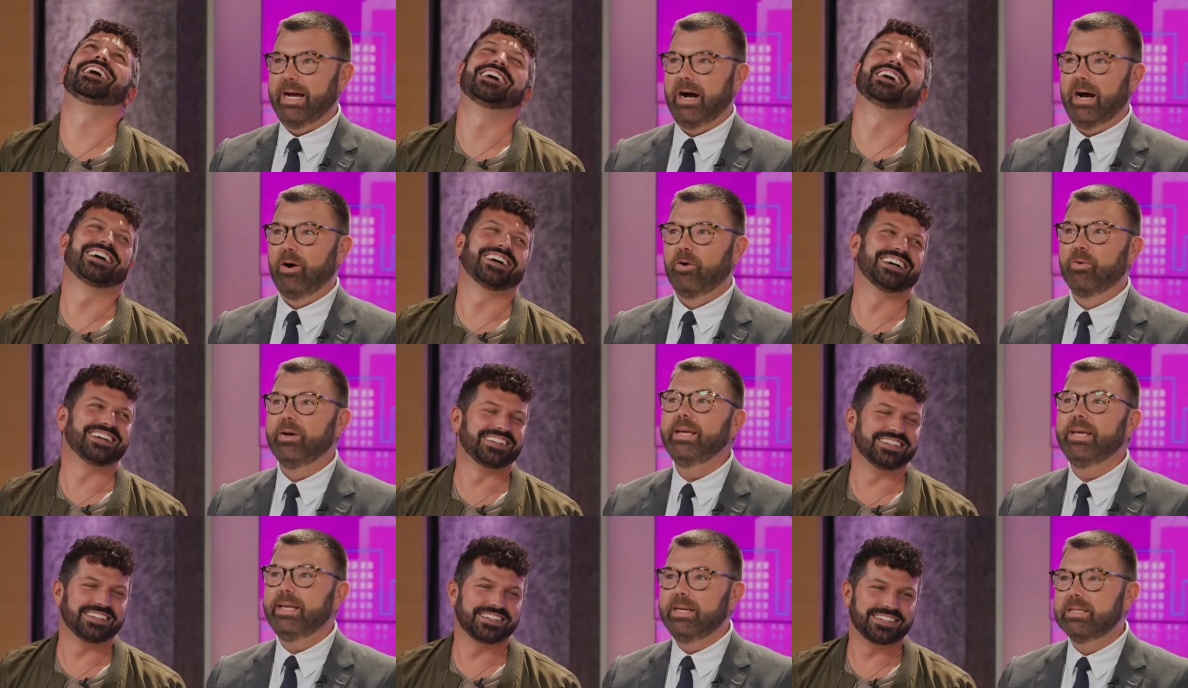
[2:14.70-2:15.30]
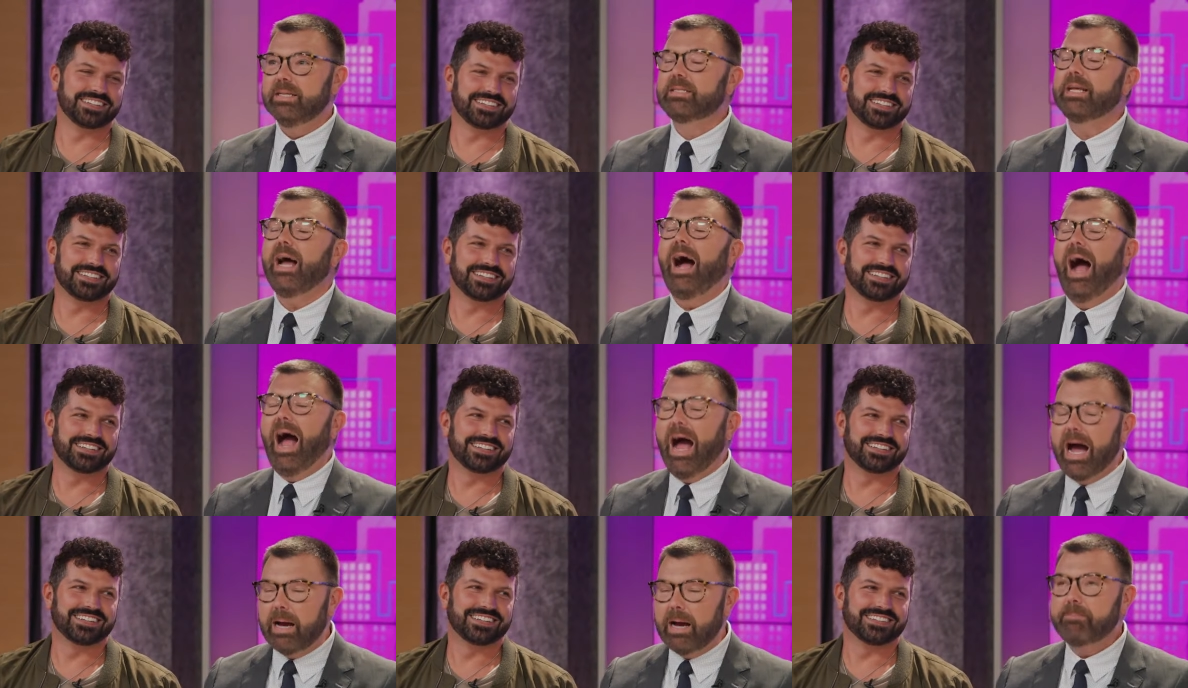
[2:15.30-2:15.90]
Speaker 1: now. It is
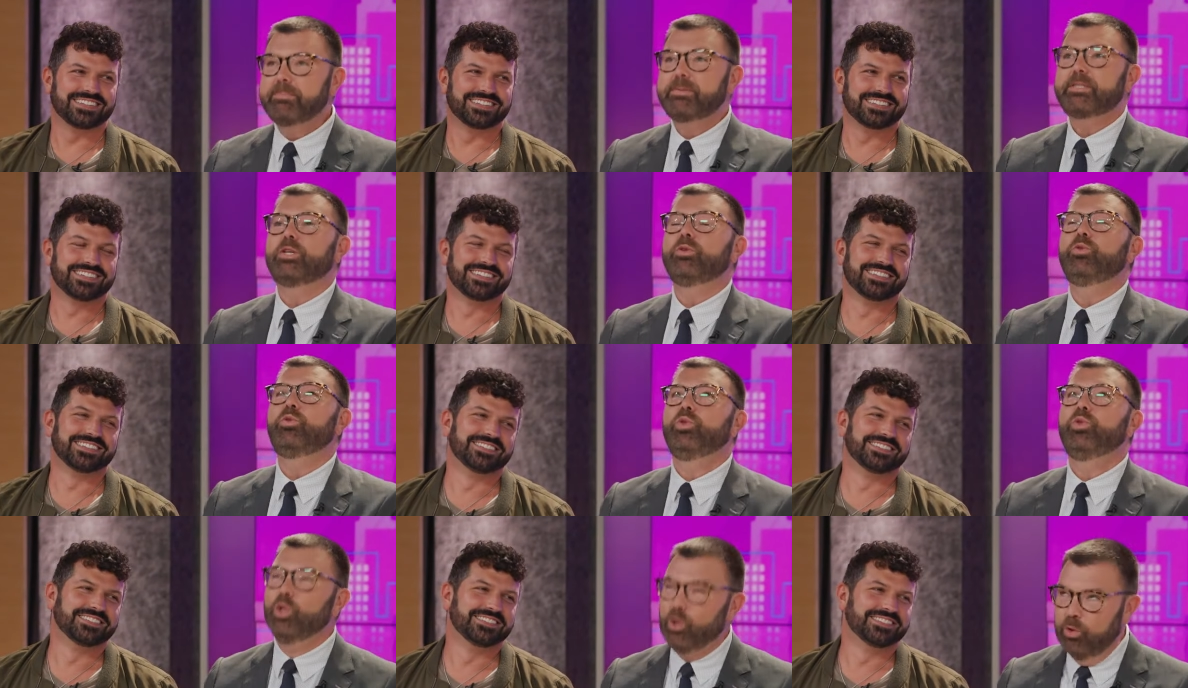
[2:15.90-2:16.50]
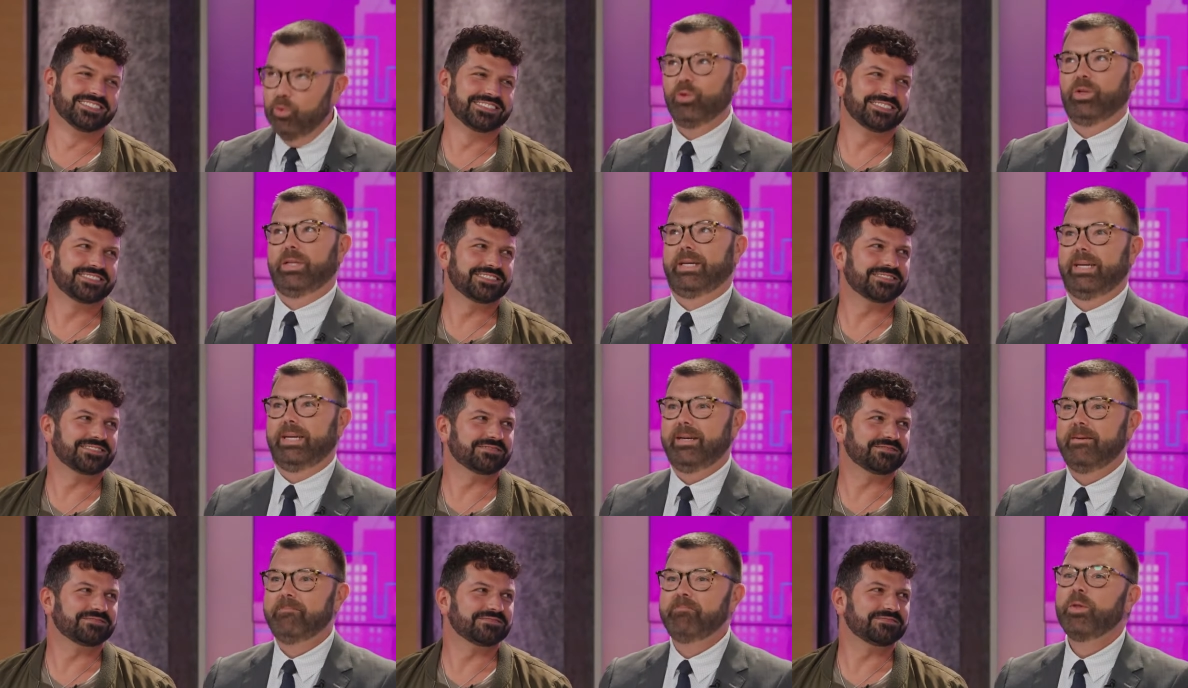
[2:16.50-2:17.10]

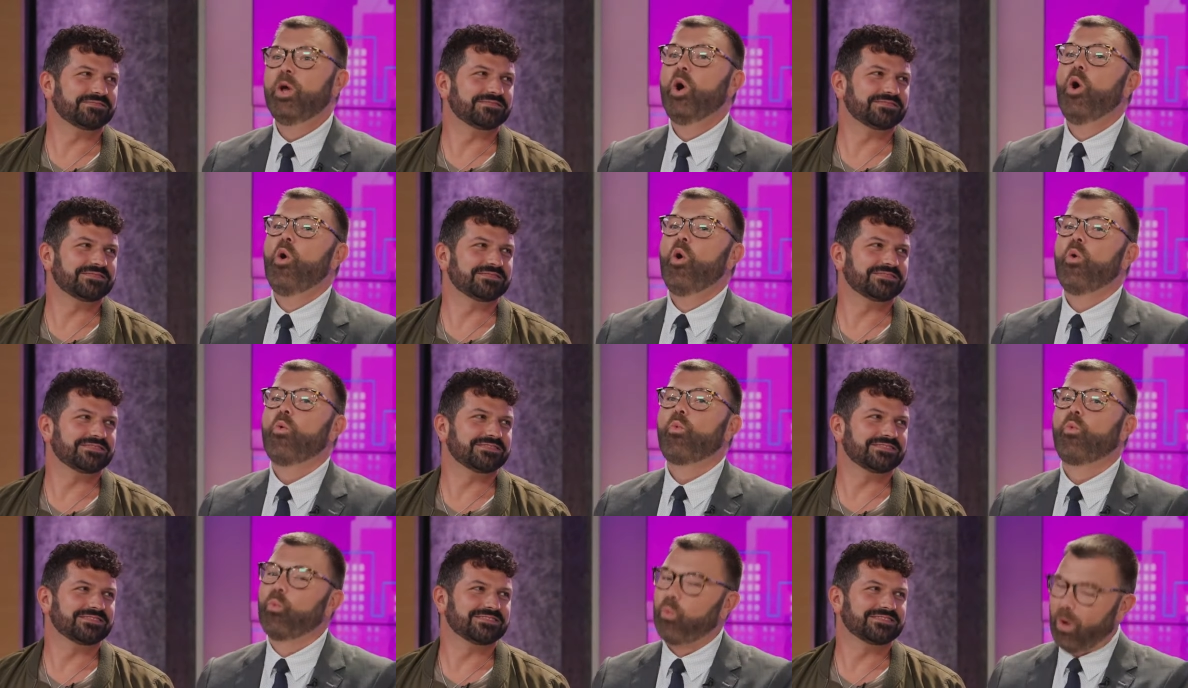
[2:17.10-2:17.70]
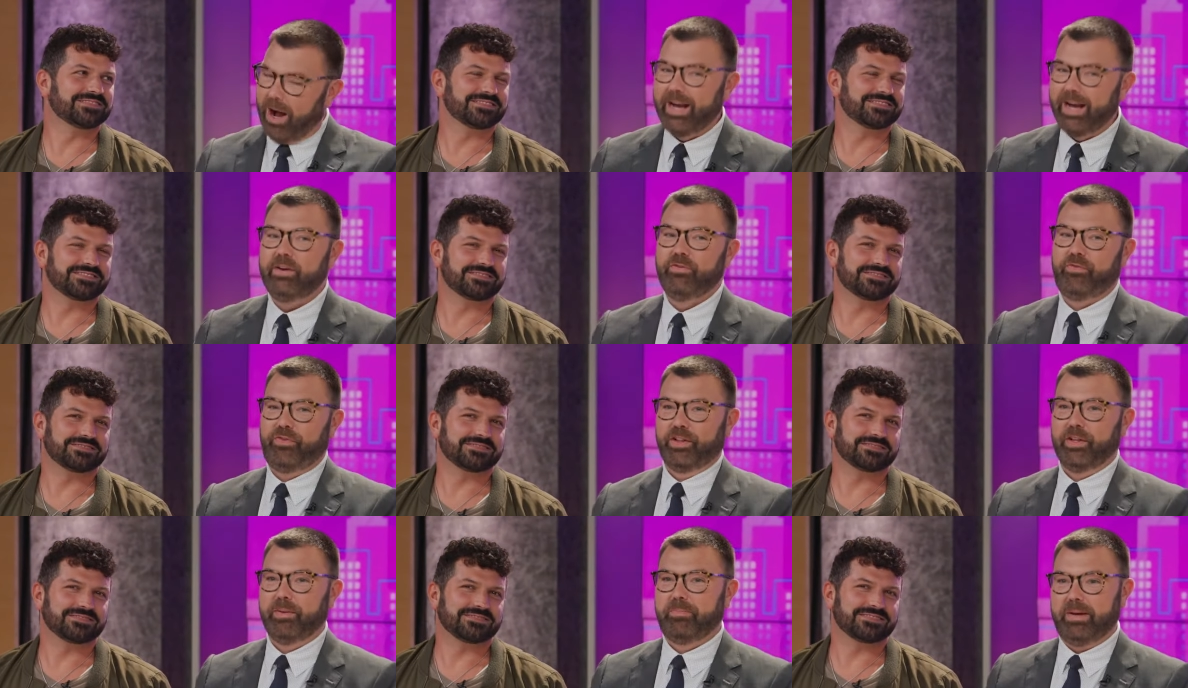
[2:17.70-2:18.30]
absolutely Ryan
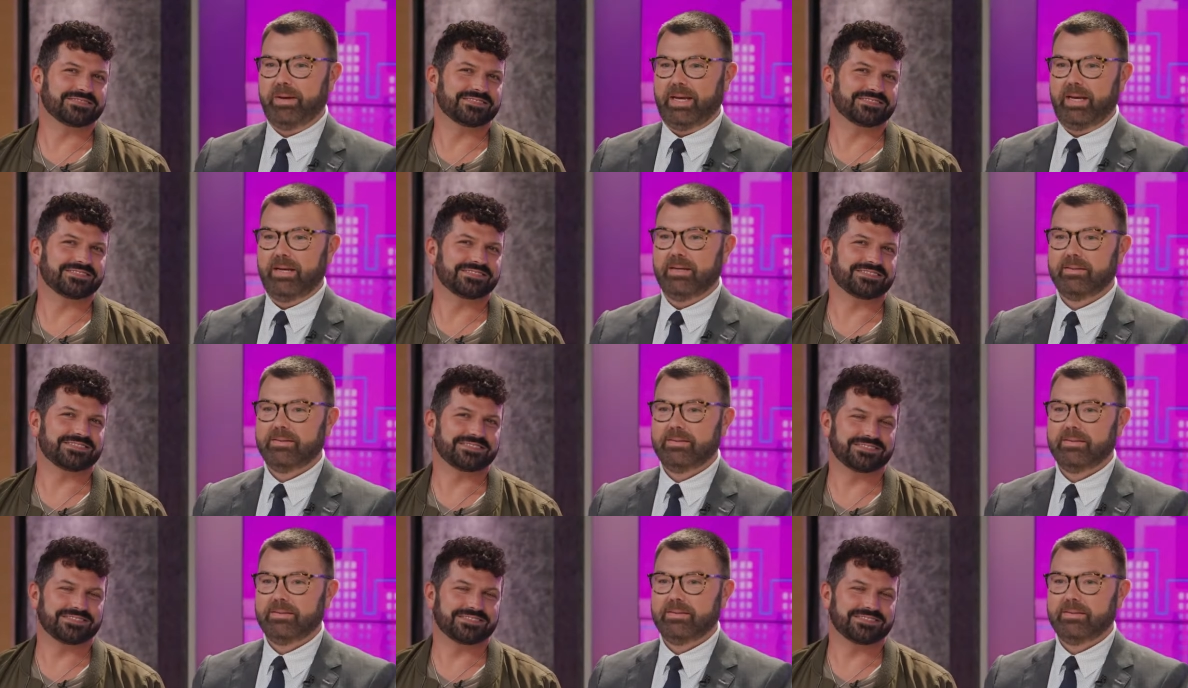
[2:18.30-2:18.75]
Phillippe.